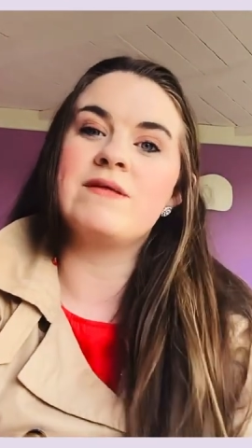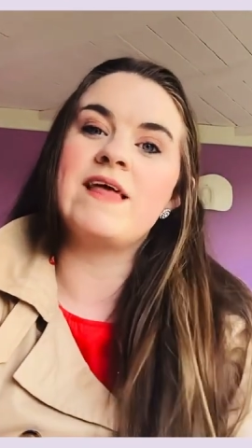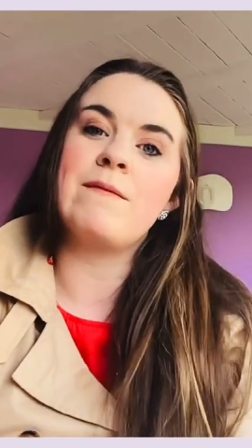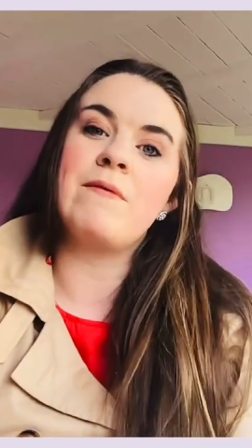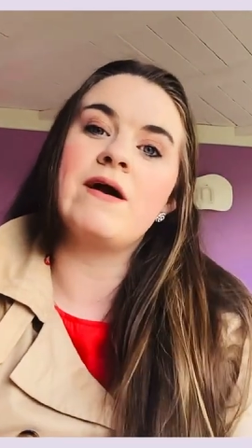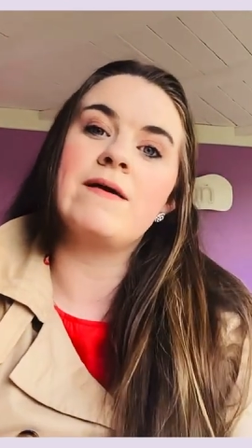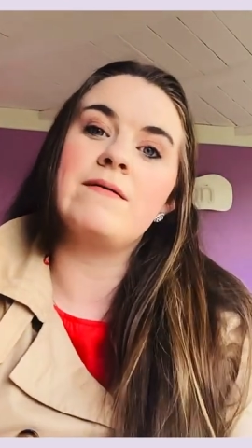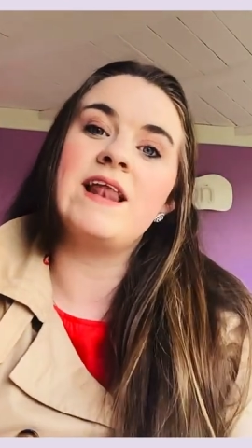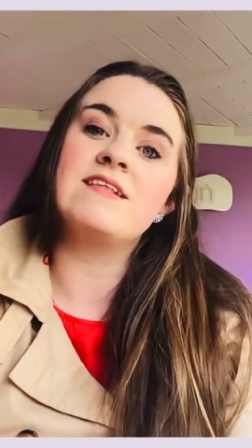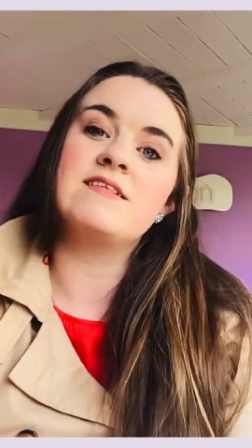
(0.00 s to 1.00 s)
but that might
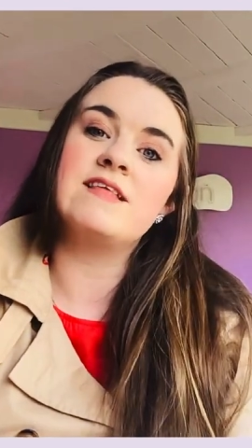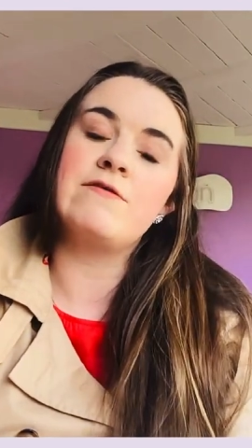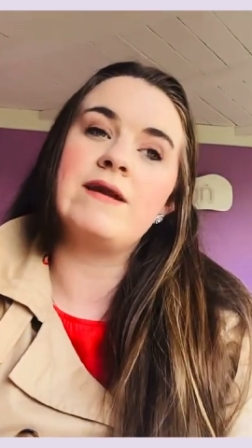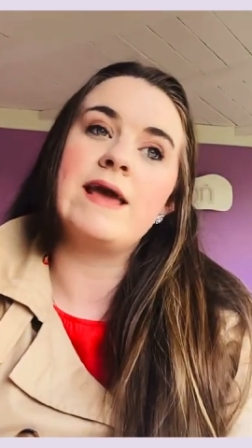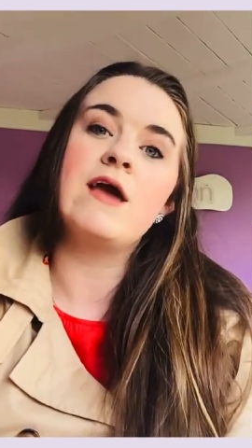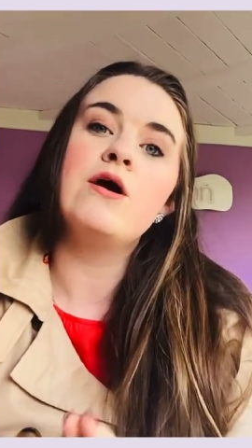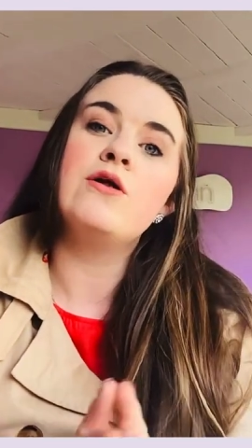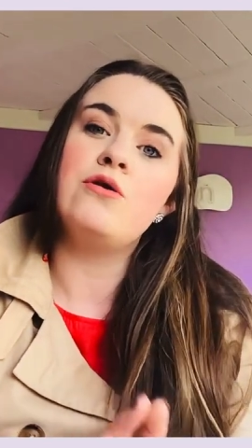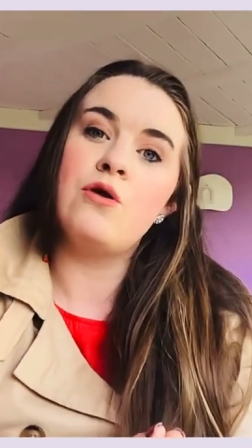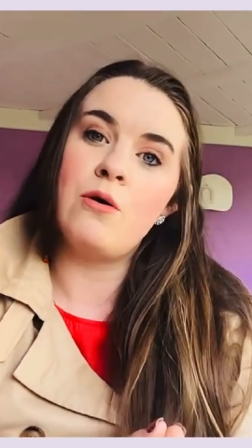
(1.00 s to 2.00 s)
necessarily
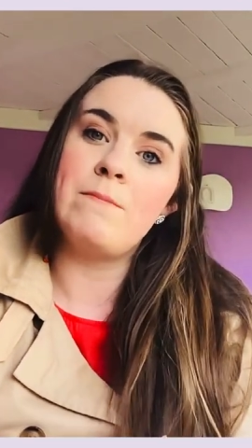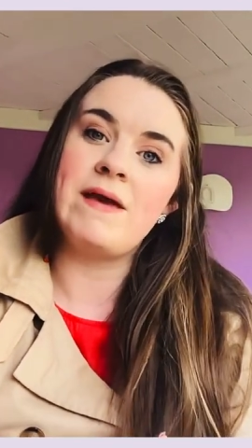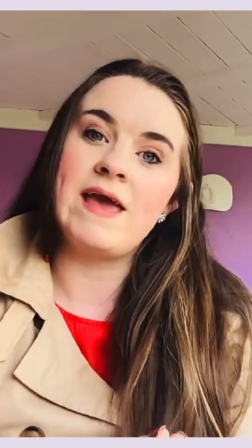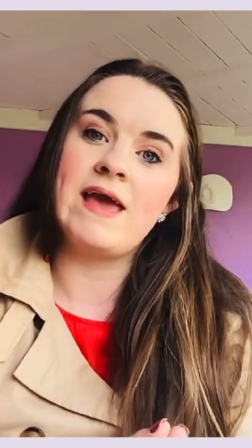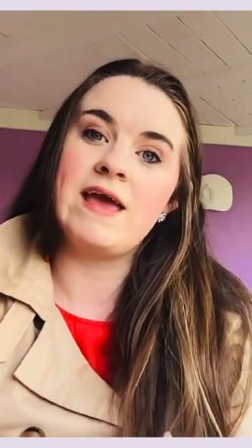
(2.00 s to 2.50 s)
not be